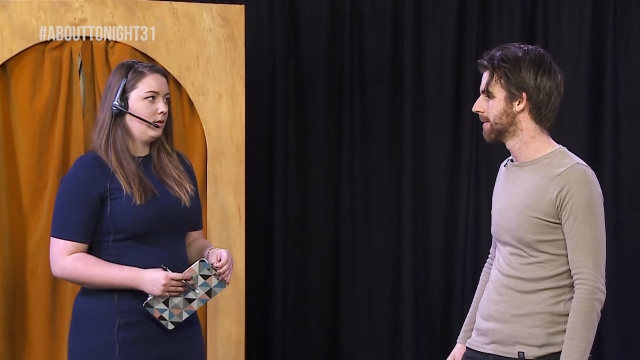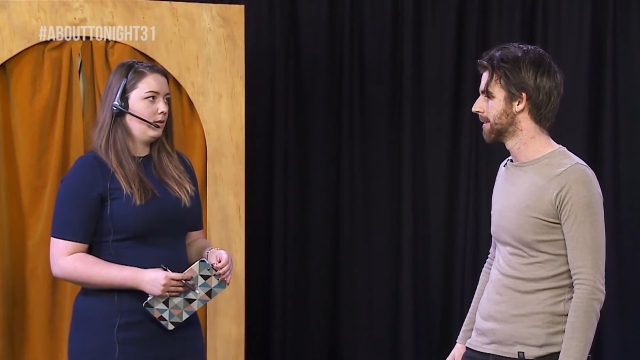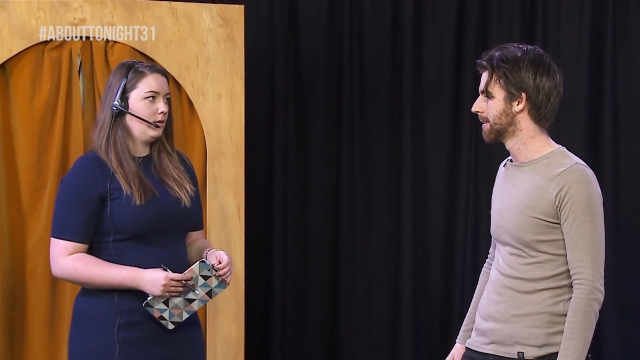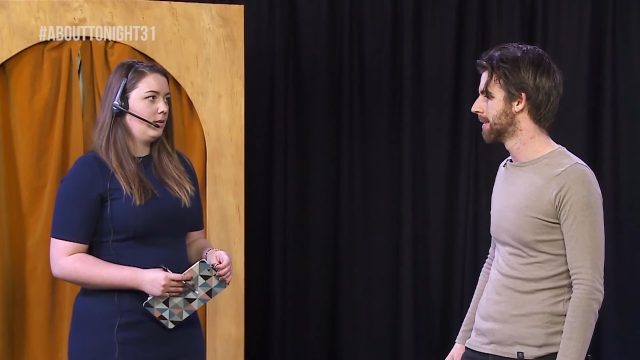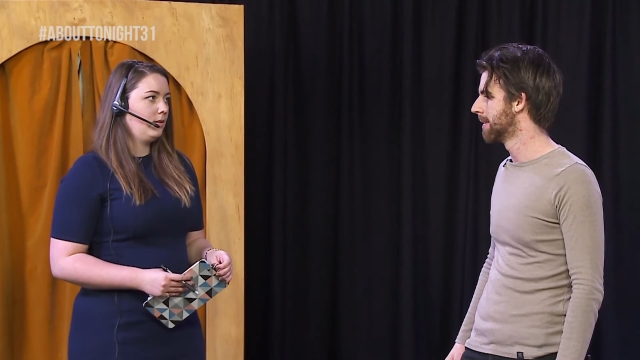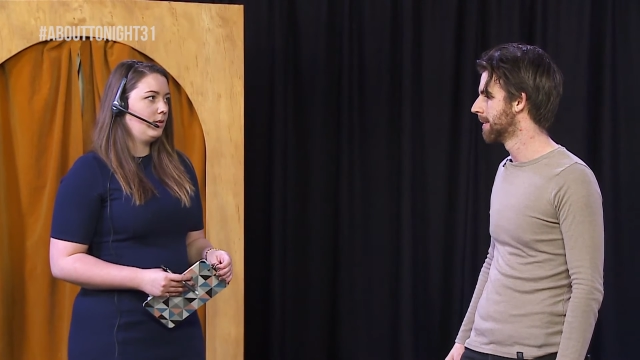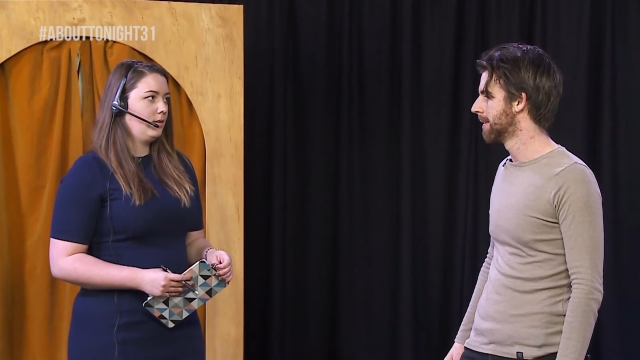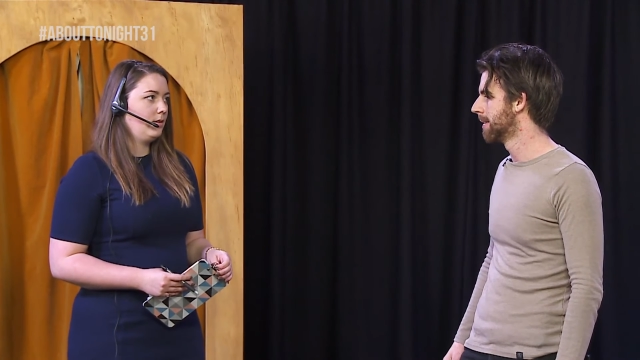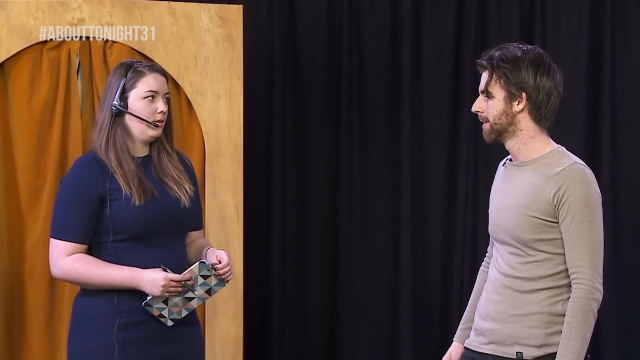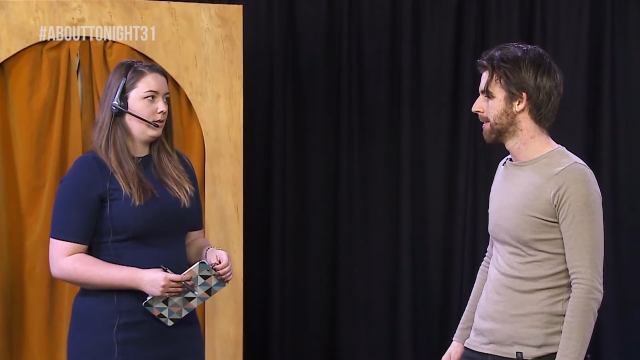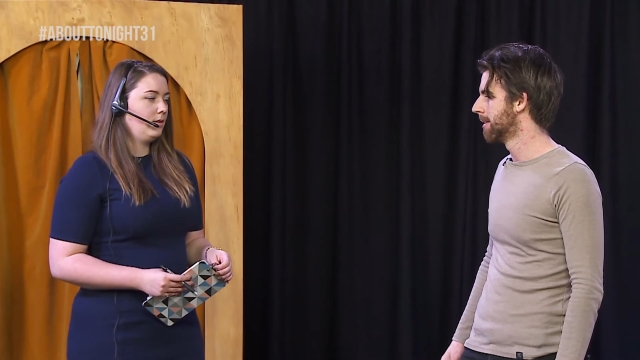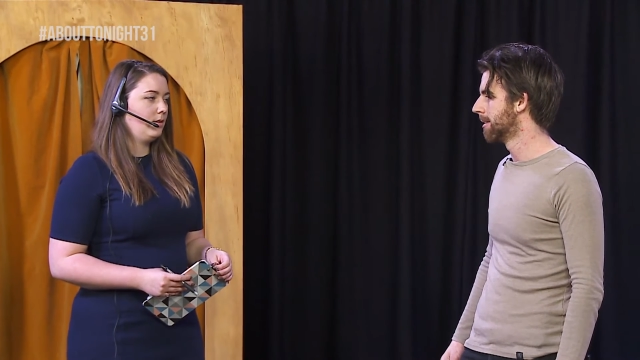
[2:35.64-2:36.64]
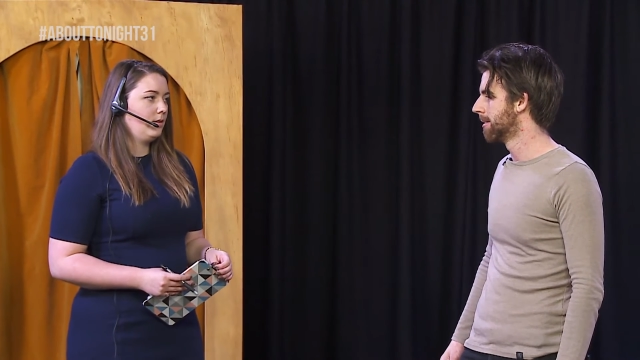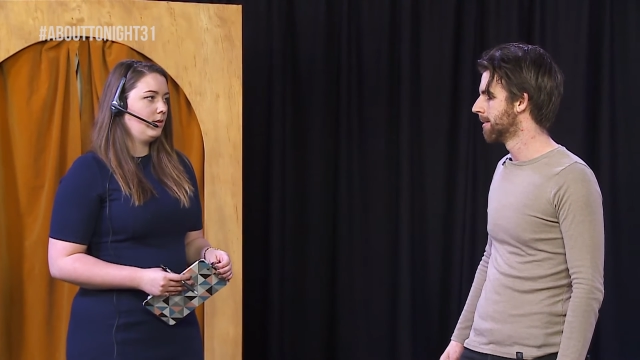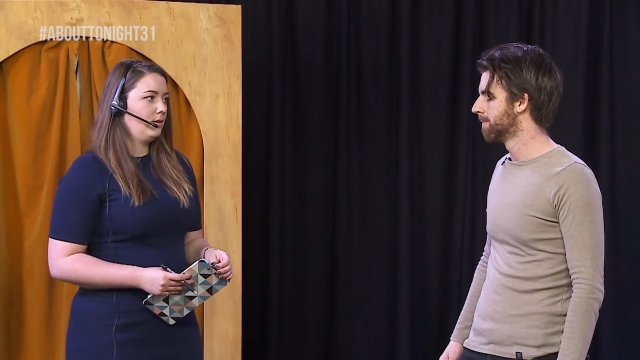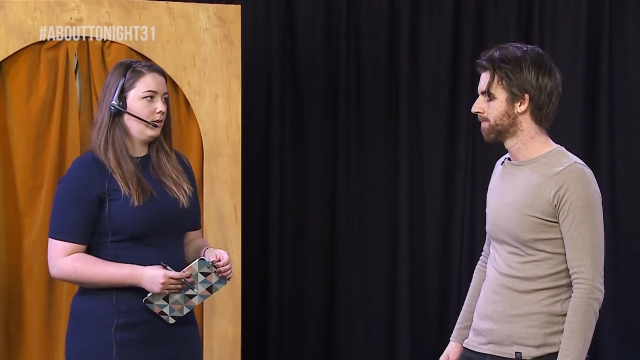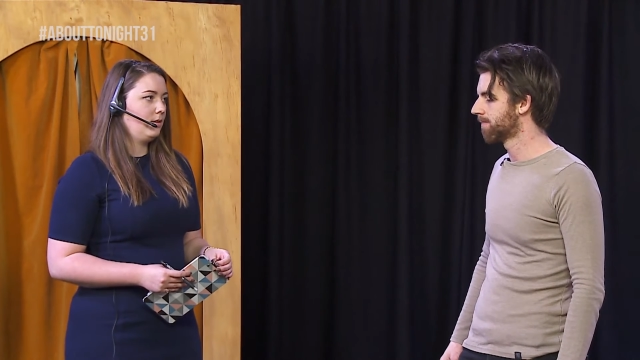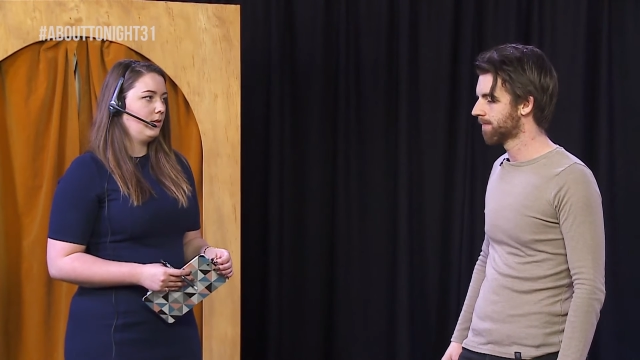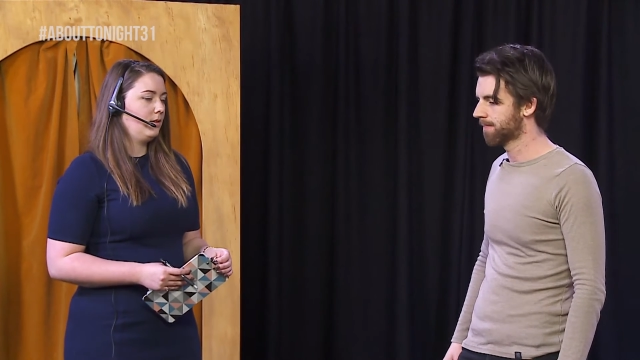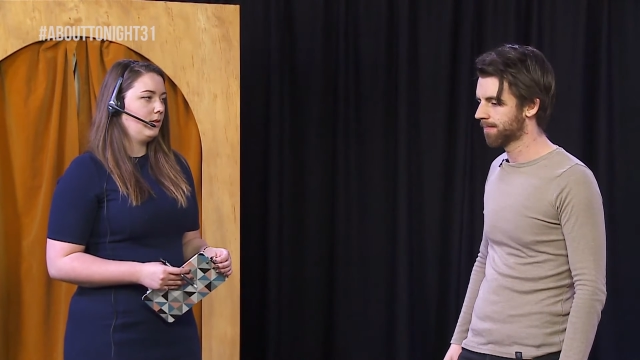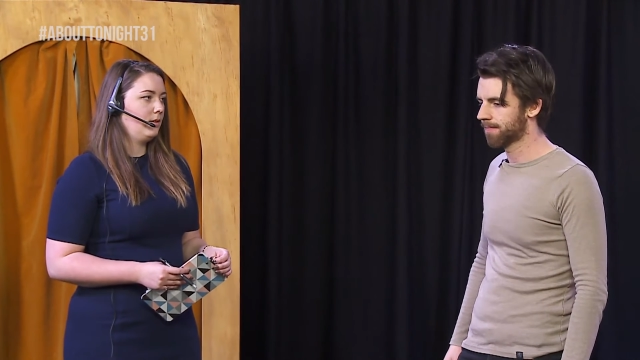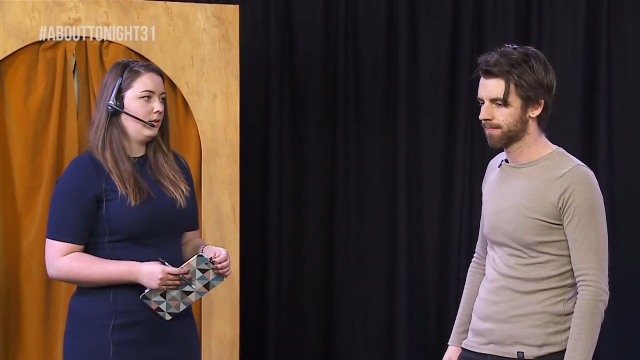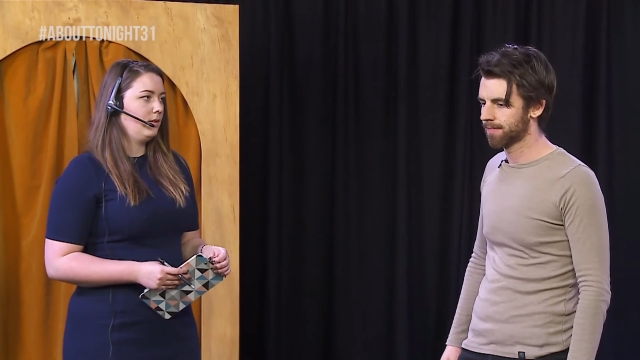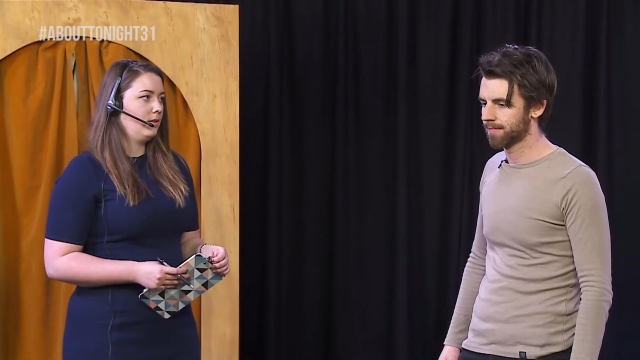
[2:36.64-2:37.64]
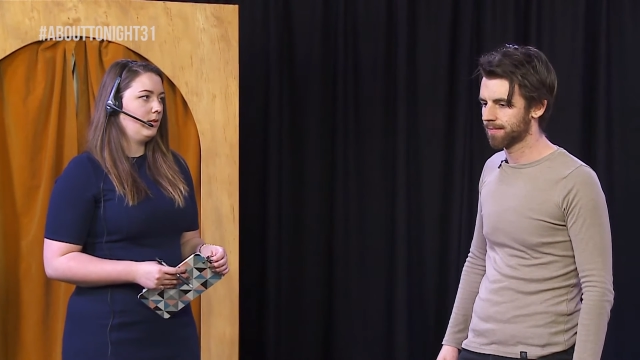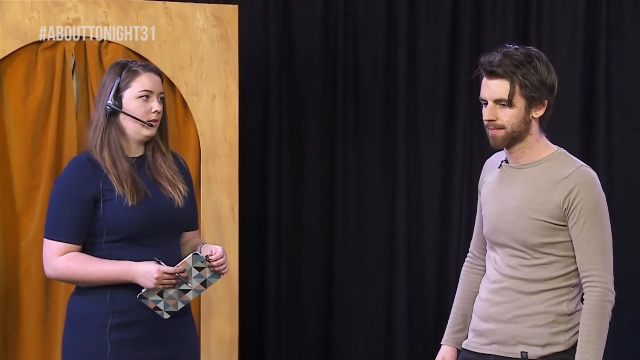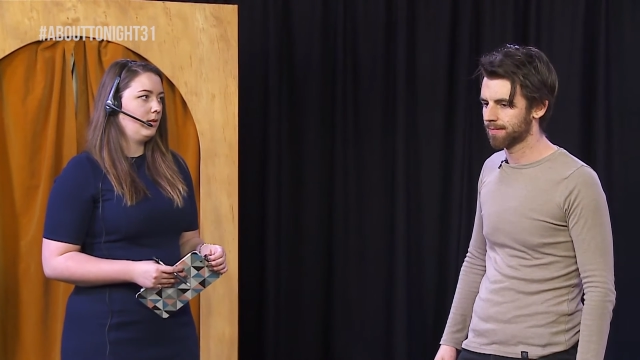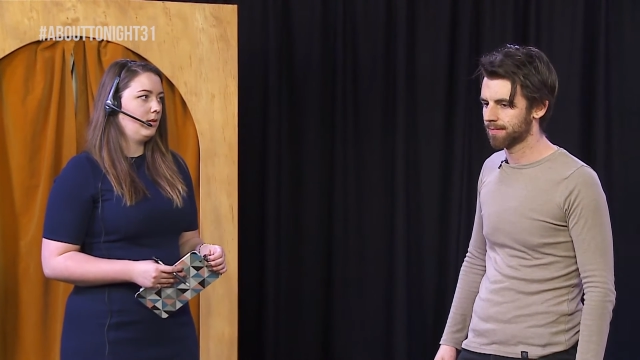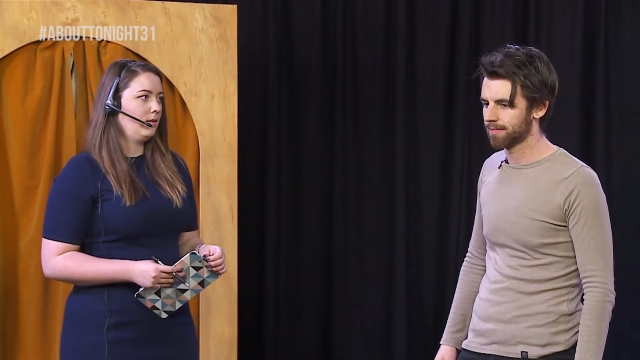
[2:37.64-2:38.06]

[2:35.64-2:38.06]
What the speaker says: Nobody speaks.